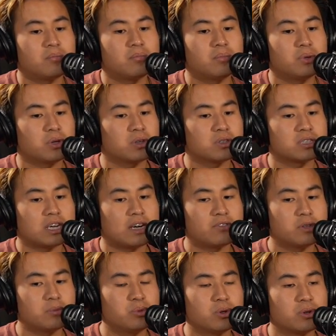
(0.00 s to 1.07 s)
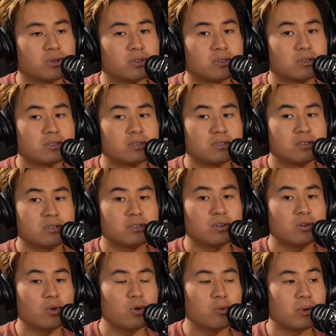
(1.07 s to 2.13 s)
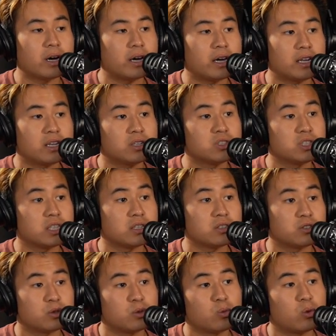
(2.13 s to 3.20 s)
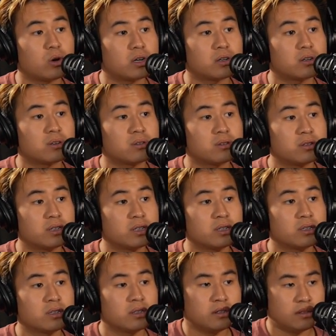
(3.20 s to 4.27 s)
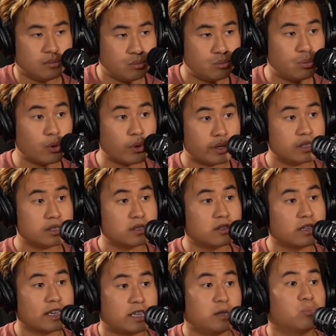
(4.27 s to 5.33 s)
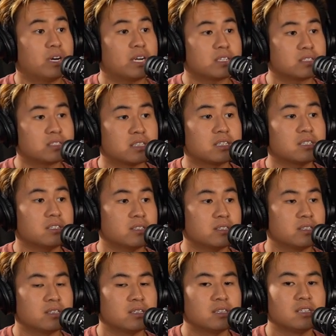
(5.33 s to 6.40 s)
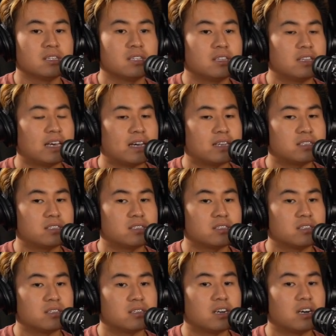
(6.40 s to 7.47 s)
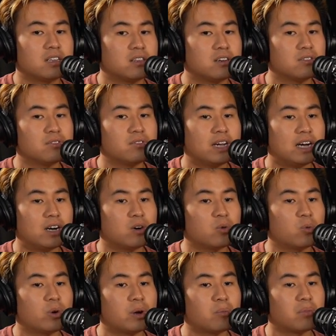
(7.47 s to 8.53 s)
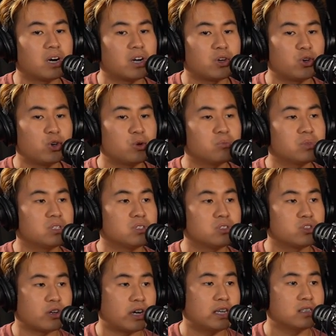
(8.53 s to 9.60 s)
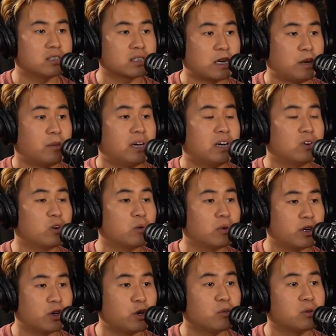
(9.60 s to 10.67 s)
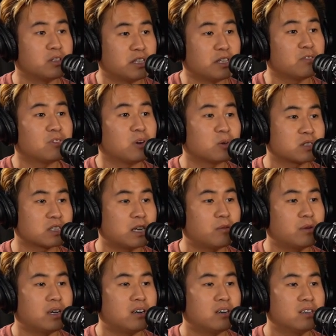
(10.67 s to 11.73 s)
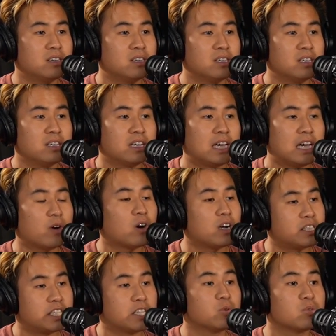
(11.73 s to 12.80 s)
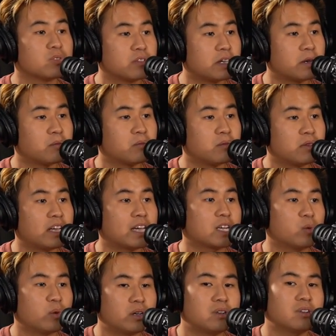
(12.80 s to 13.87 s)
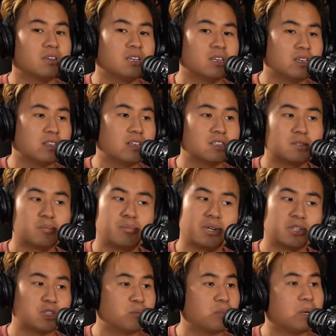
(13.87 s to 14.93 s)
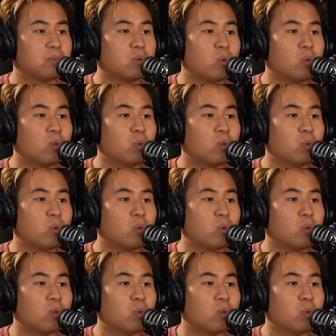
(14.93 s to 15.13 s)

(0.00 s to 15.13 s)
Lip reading: because I have to put all my energy into one point, like I'm practicing, that I love how when my human traits come out or my human defaults come out, how I deal with them. Like when there's a bunch of people